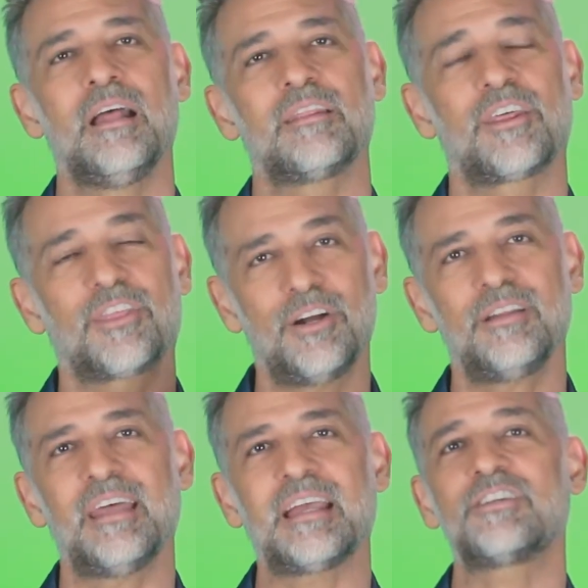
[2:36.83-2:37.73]
The
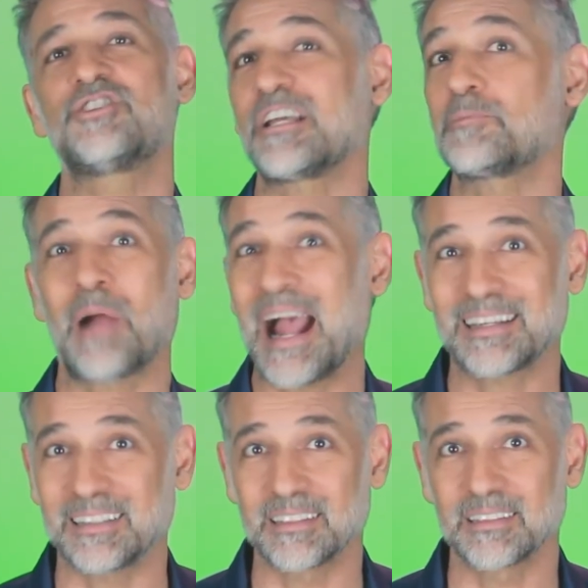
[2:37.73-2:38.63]
third thing is just
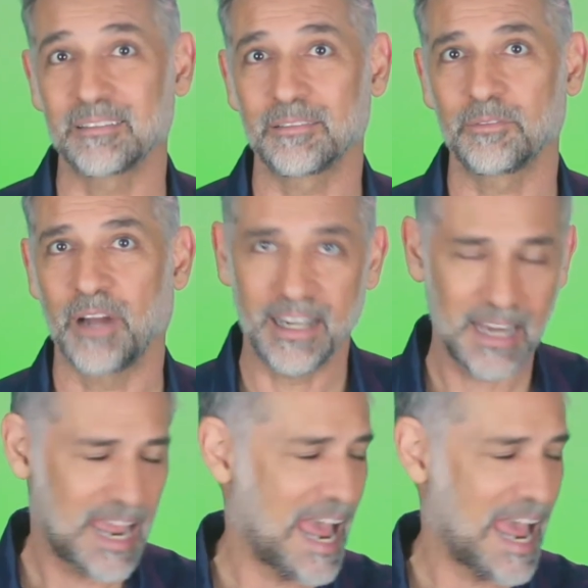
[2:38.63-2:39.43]
practice, right?